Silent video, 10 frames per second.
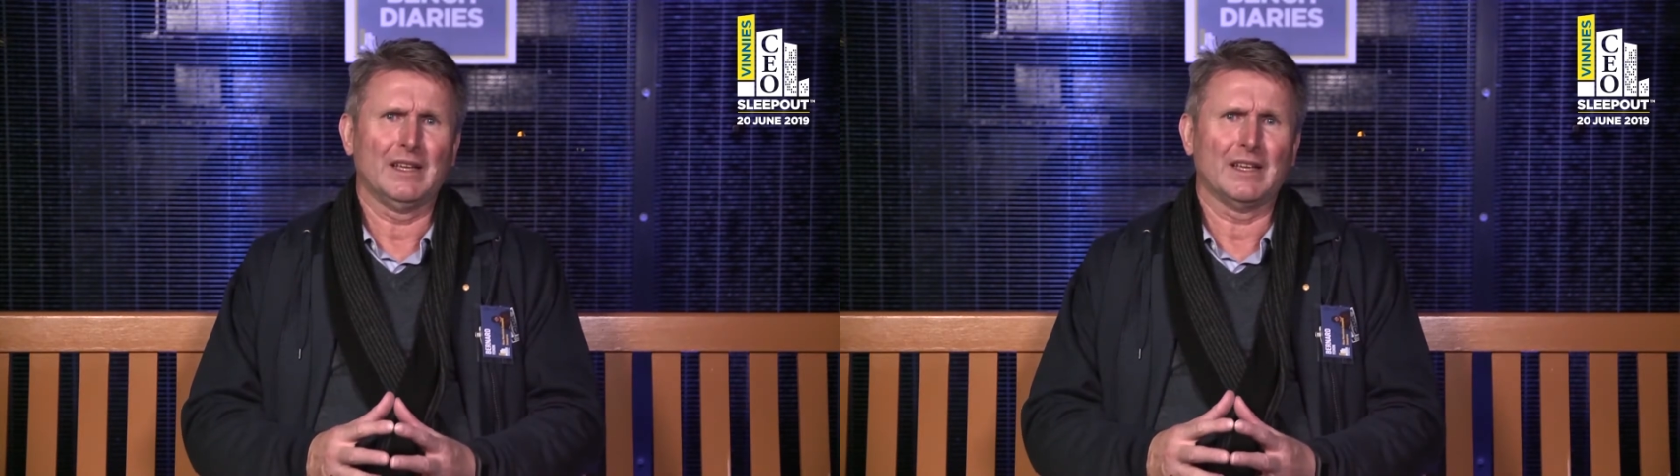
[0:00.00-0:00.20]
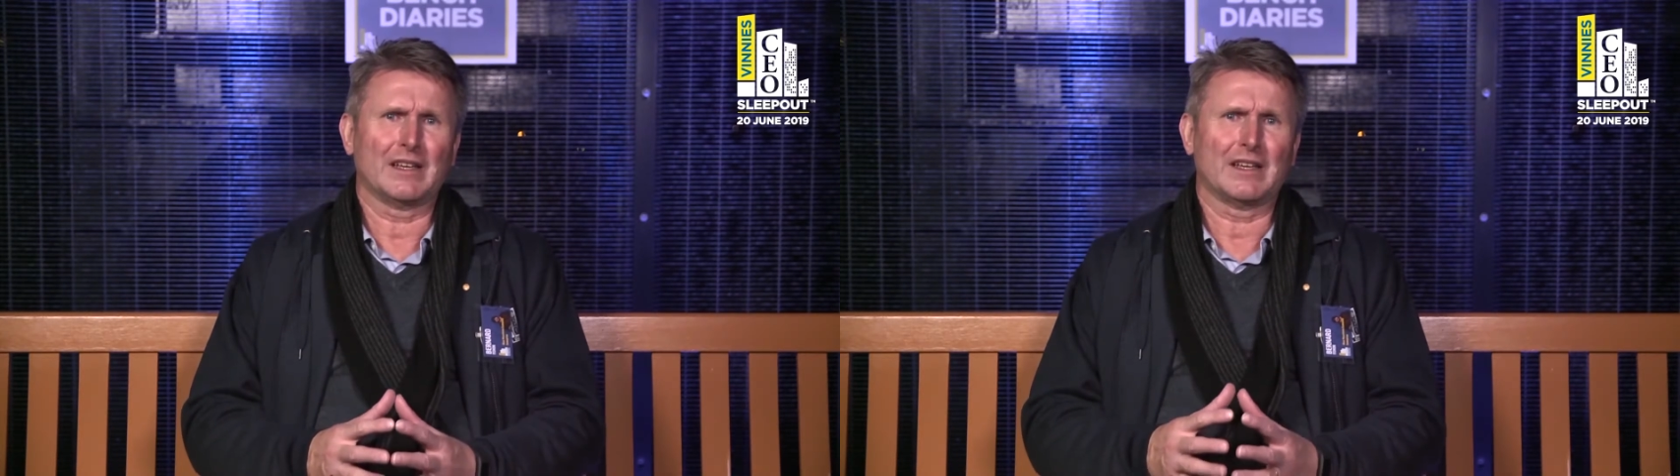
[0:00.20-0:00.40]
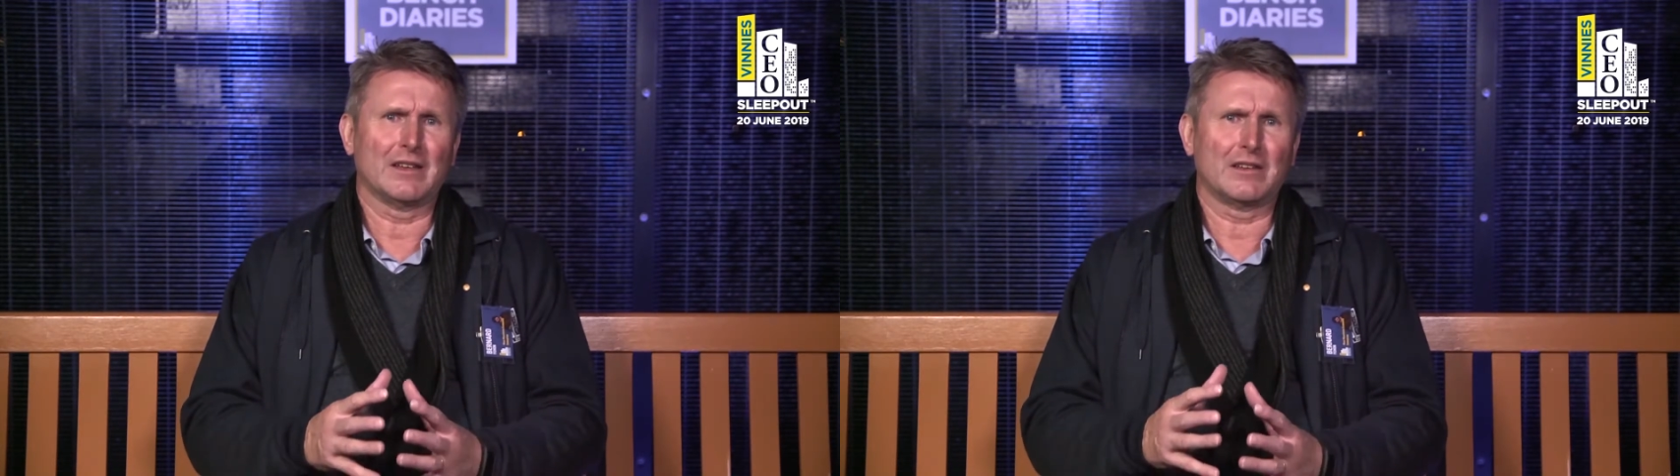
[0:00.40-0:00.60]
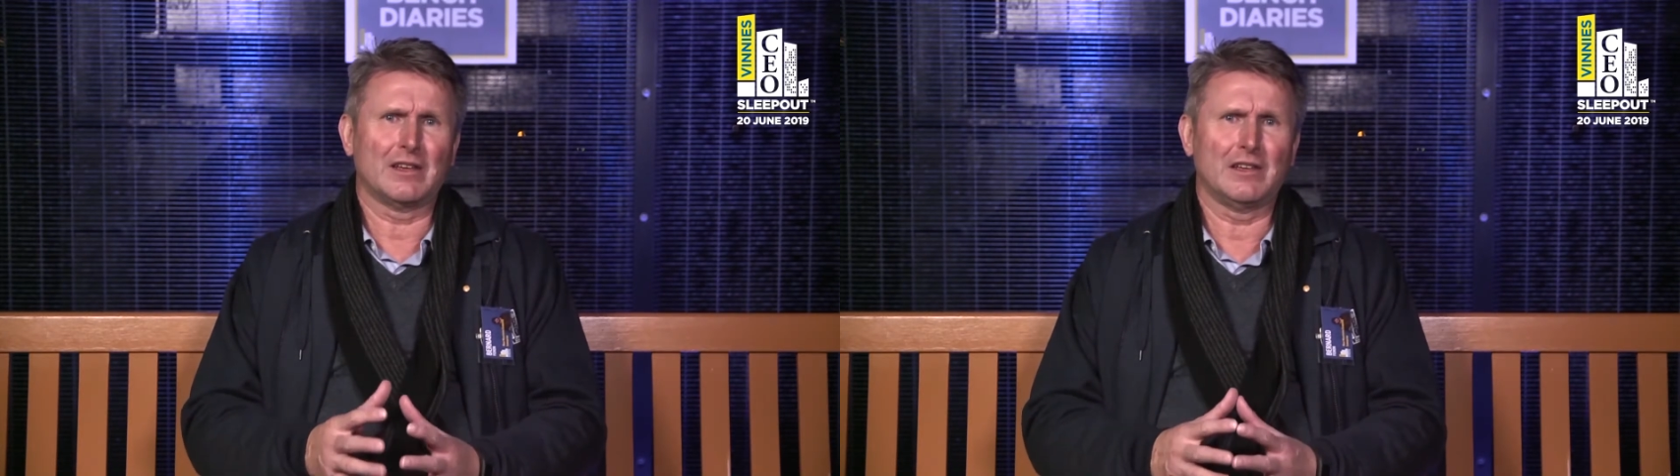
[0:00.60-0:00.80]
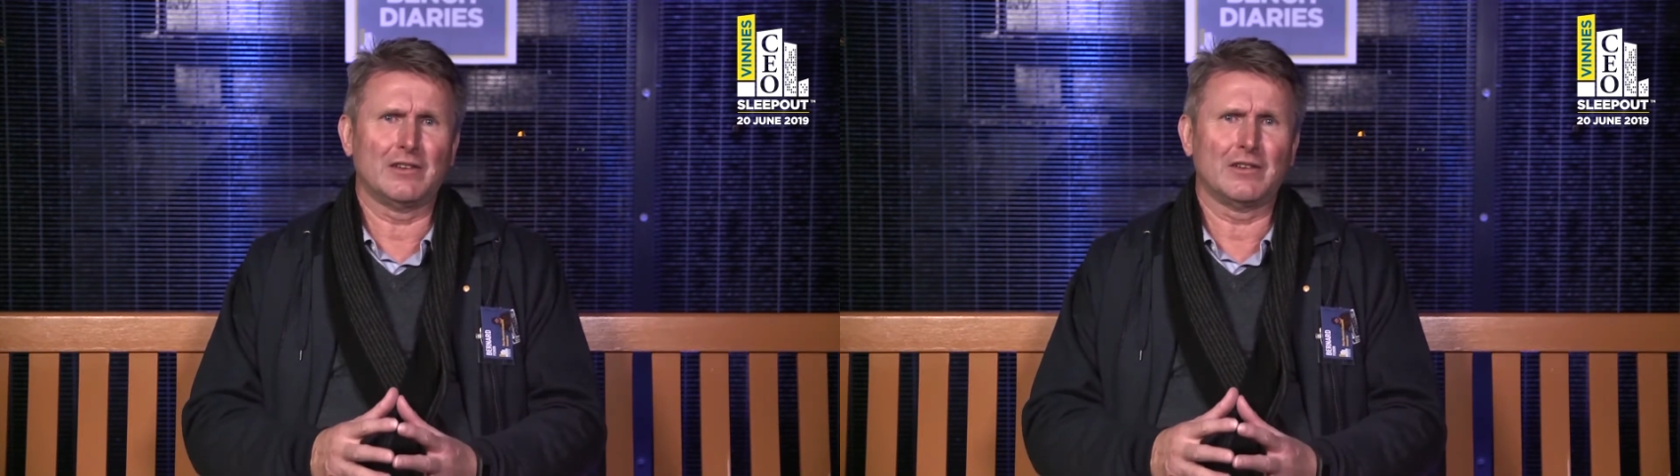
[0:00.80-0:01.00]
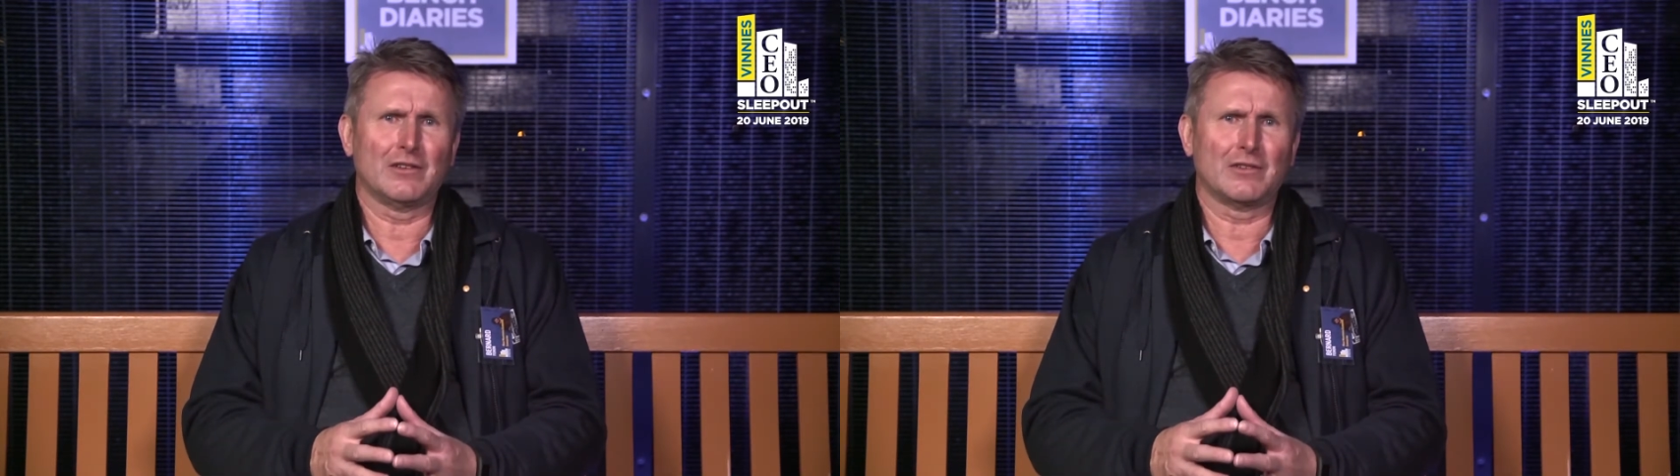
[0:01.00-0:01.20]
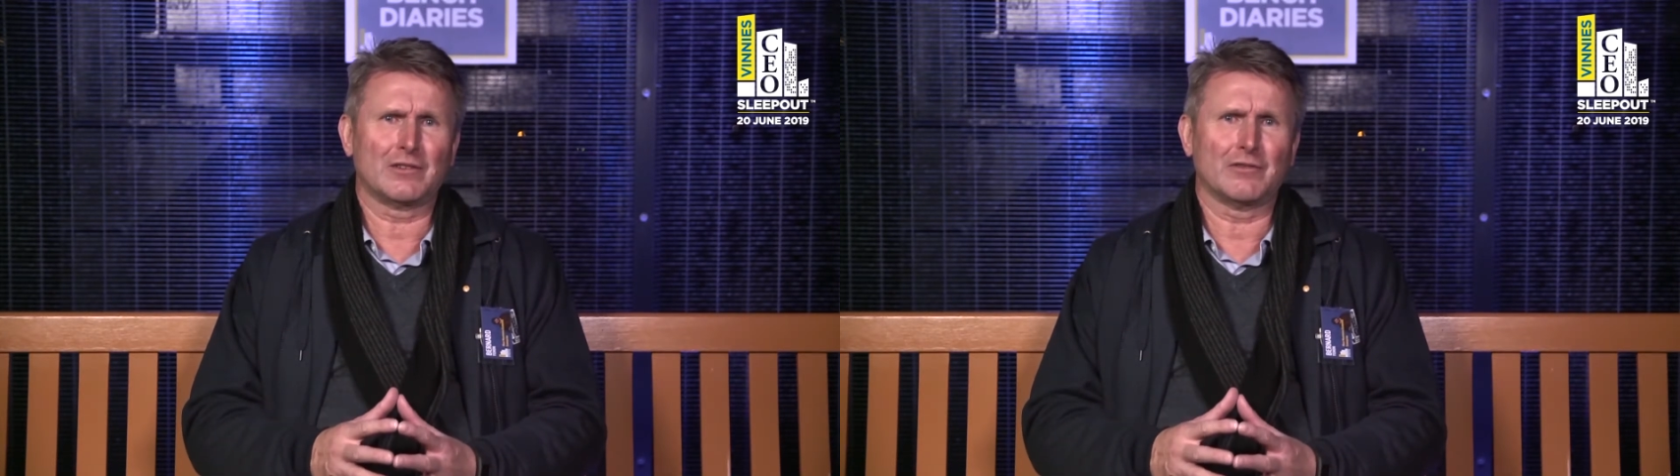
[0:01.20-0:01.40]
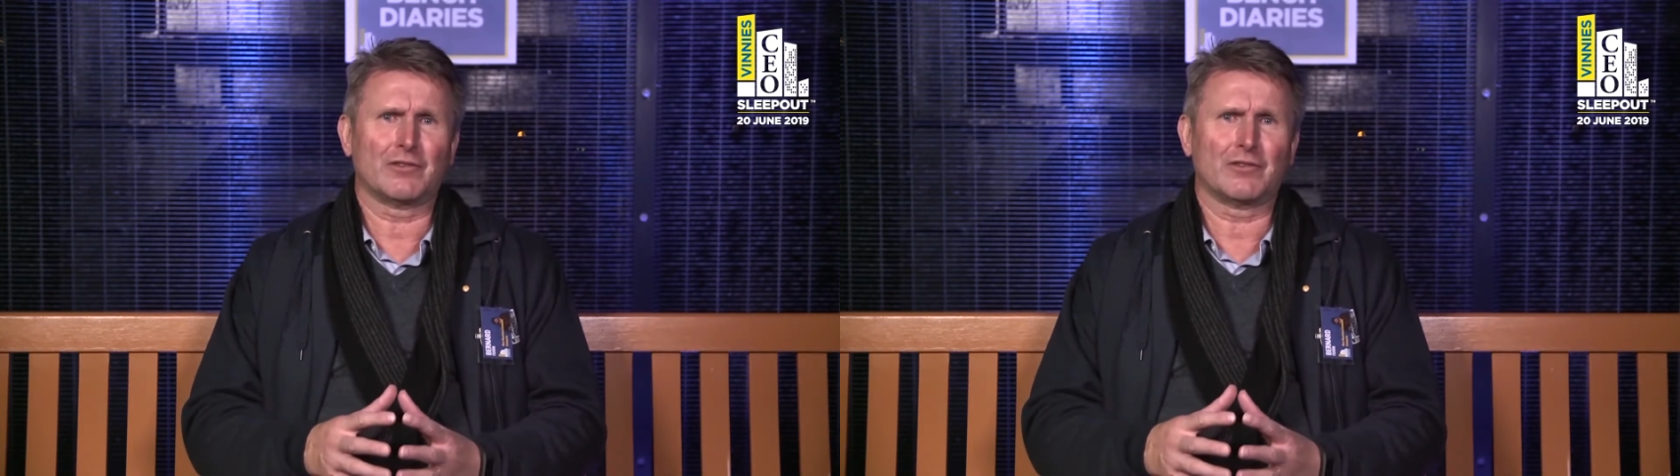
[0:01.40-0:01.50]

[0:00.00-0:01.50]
It continues to